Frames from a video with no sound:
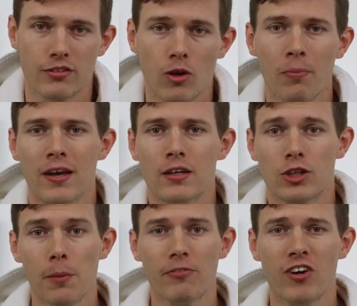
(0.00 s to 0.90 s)
So
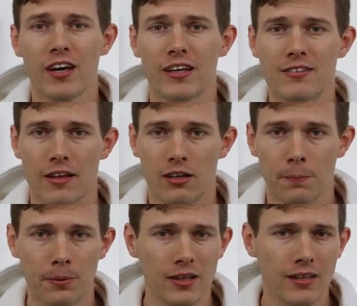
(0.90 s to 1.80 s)
Shopify is a
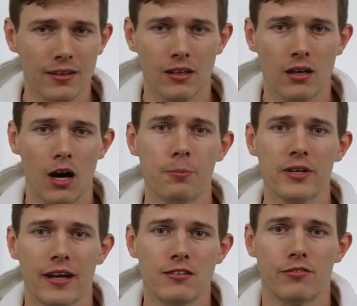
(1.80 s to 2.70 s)
complete and
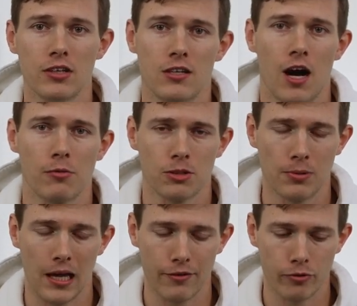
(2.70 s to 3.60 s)
comprehensive e-commerce
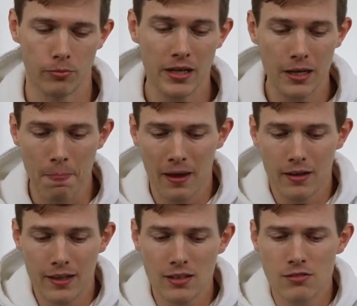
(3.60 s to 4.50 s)
platform, meaning
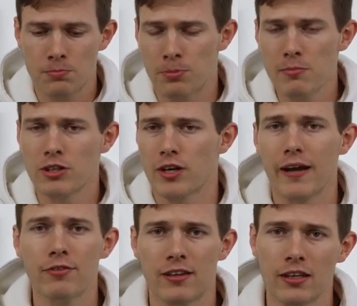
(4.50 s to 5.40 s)
it does pretty much
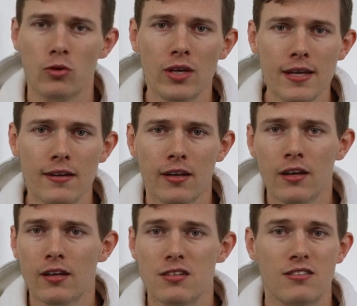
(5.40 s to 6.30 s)
everything you need
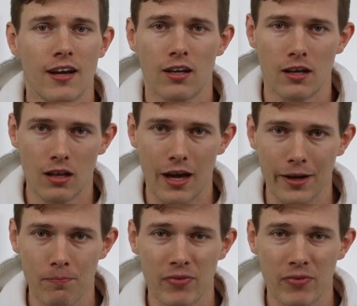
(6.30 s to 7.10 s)
to sell online.